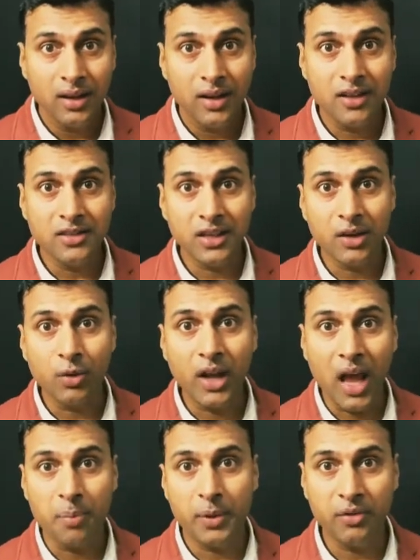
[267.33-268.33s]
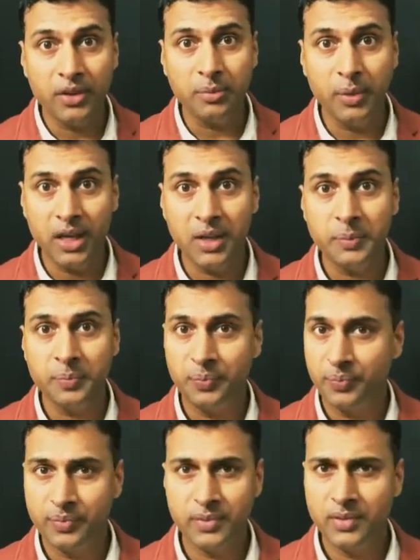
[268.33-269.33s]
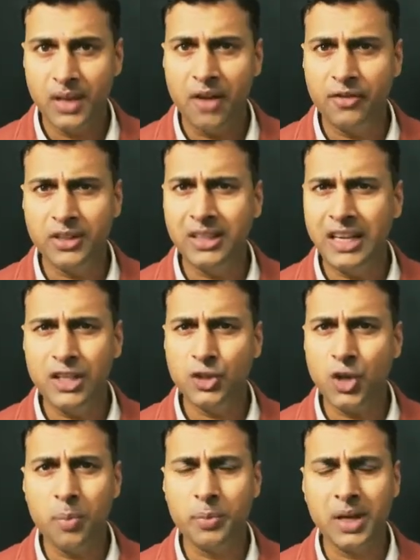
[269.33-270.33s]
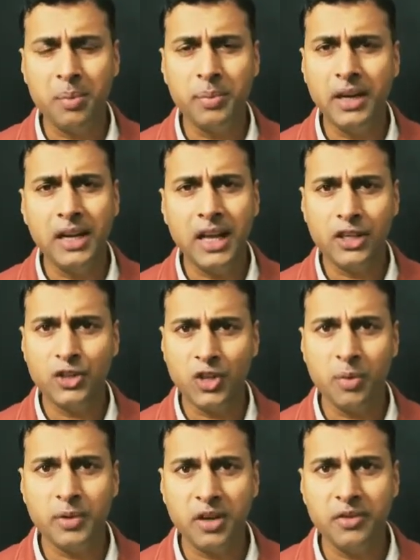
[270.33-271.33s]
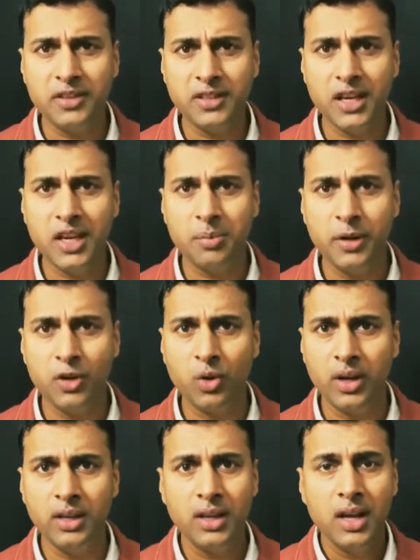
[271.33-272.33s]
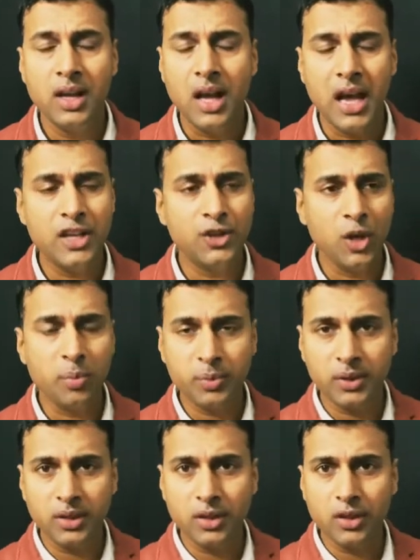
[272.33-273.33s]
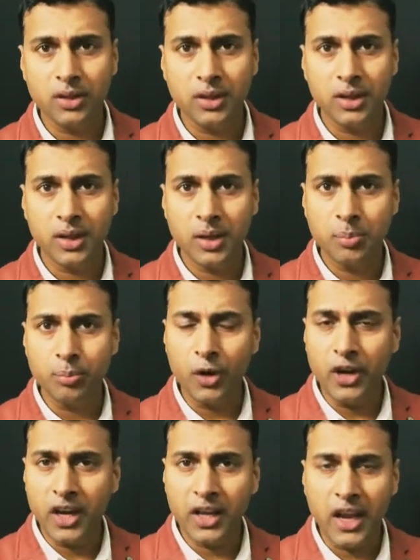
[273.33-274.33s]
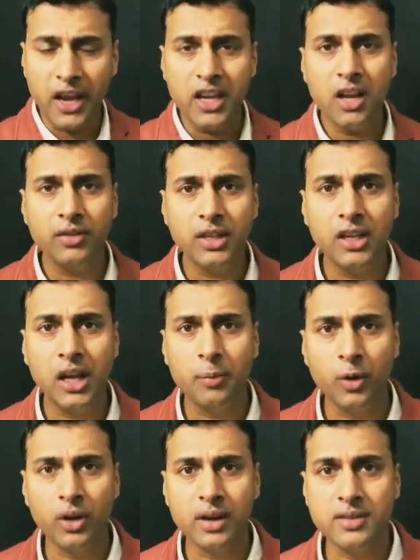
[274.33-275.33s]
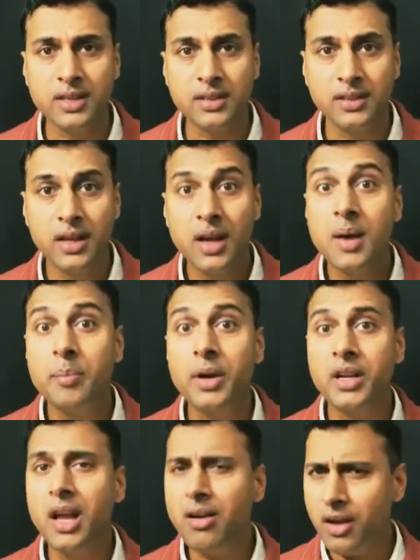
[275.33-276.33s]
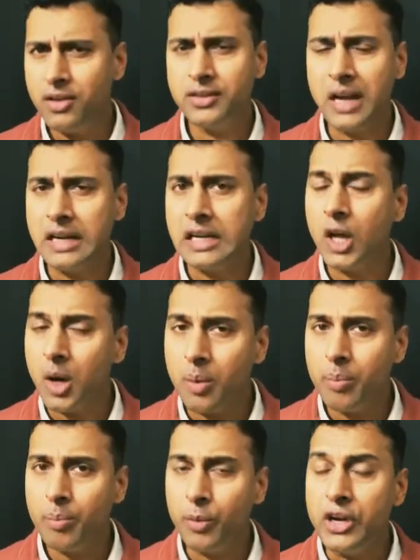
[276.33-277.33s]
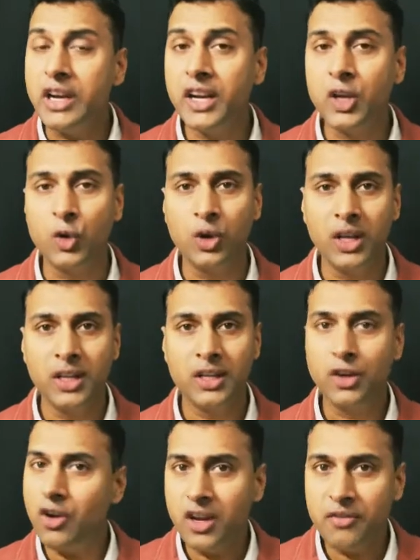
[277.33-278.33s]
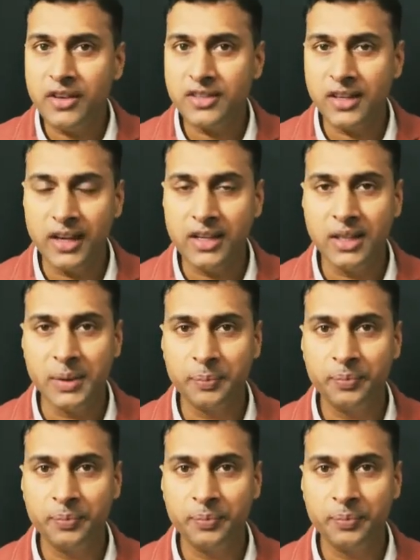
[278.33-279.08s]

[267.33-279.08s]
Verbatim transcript: Instead, what happened with me, after that I stopped completely, I stopped investing in Bitcoin, I stopped uh, monitoring any of the cryptocurrencies. But now I have started monitoring only, not investing anything.